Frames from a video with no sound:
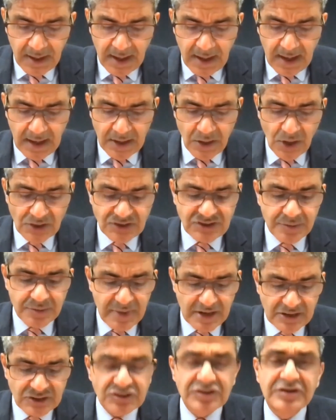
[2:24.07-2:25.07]
and not to
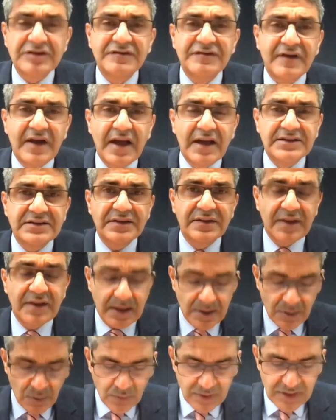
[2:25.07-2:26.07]
mention the fact
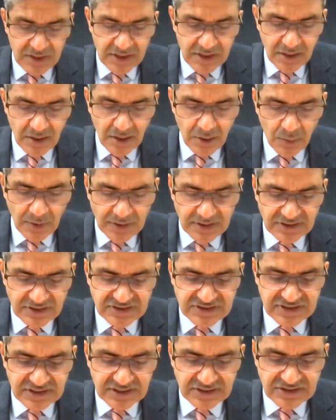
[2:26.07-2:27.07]
that we are
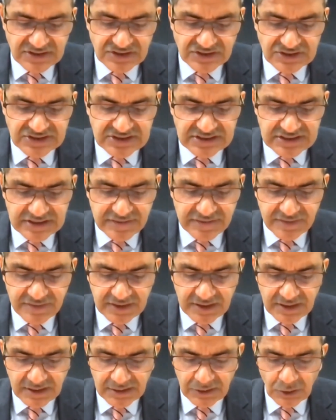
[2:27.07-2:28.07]
witnessing such a
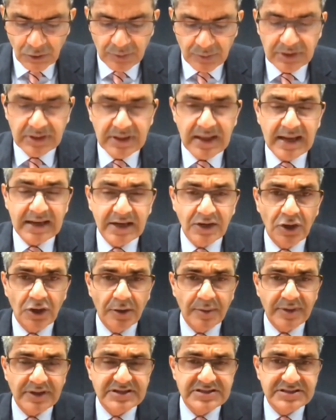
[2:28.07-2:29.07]
significant global
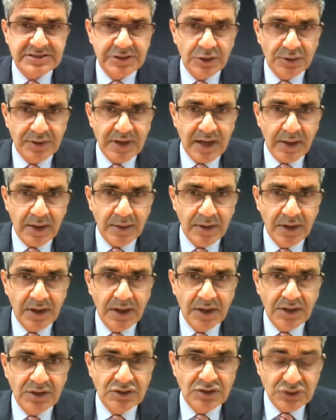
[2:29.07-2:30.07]
economic slowdown
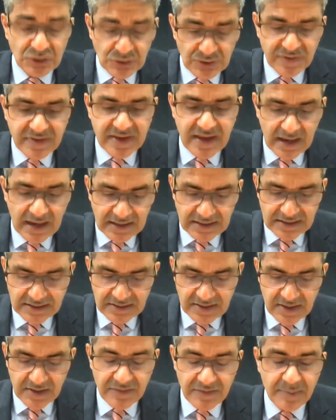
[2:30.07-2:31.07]
due to
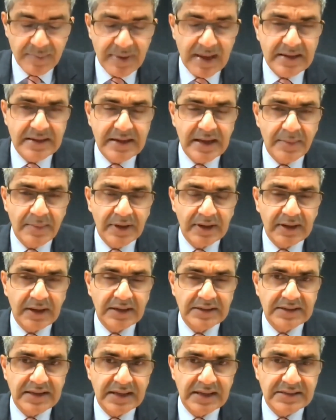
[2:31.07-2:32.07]
the pandemic
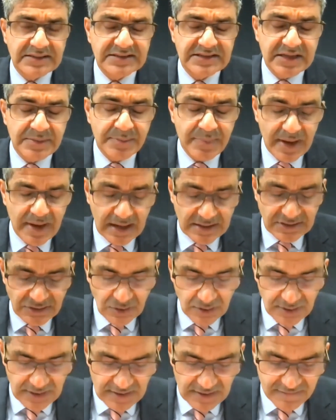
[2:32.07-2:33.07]
and its impact
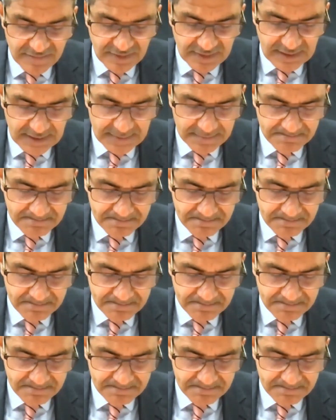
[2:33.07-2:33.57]
on Africa.